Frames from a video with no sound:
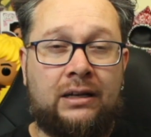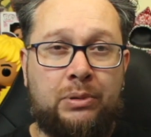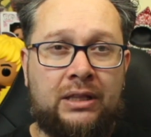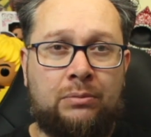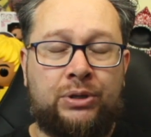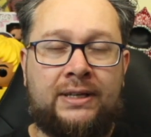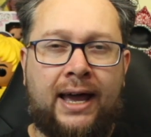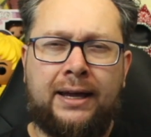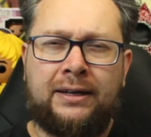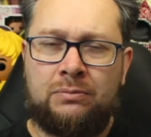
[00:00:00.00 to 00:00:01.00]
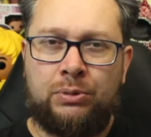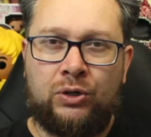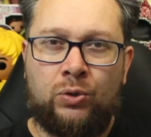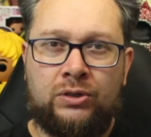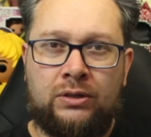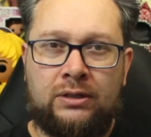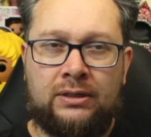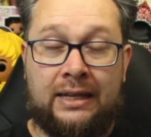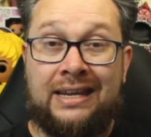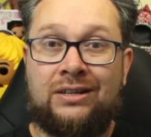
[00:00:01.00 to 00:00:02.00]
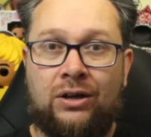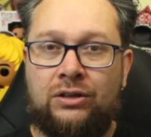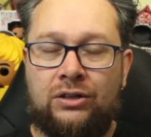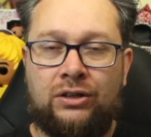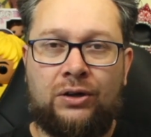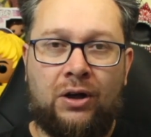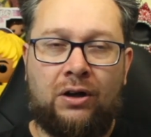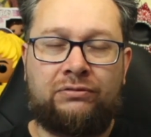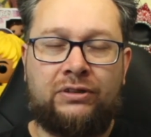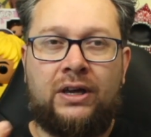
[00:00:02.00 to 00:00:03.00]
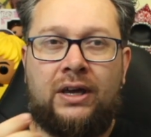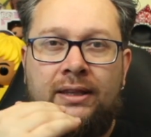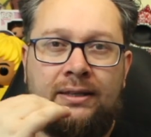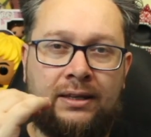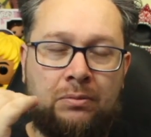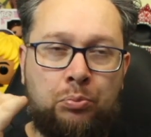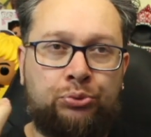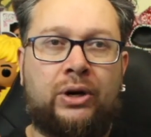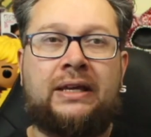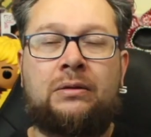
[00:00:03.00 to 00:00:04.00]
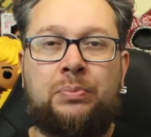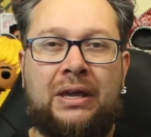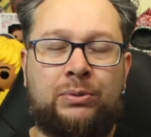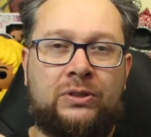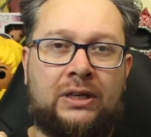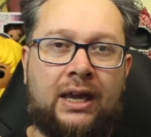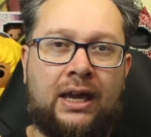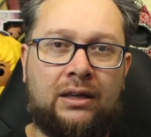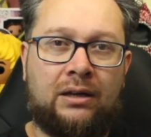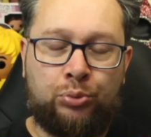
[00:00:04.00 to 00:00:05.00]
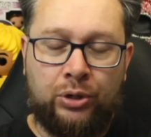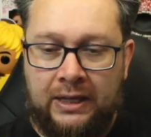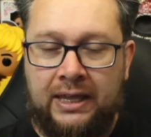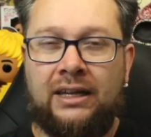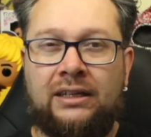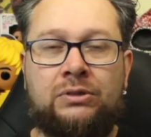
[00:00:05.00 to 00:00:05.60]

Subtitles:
be the protagonist, but also this leader, you know, of that's going to bring the people together, bring the kingdoms